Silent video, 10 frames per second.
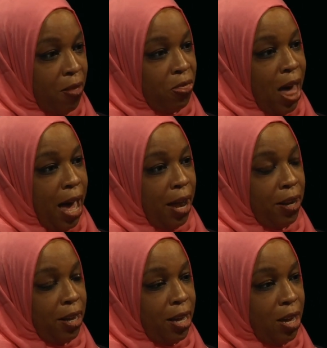that
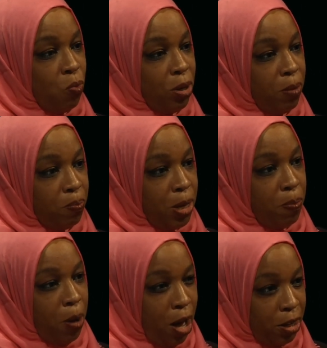he wouldn't be
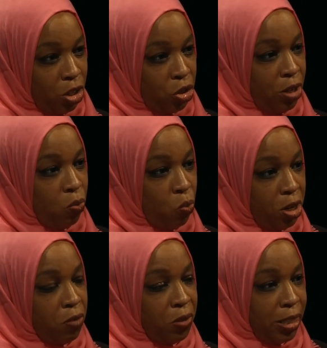punished and it
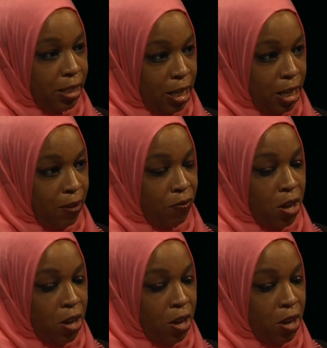wouldn't receive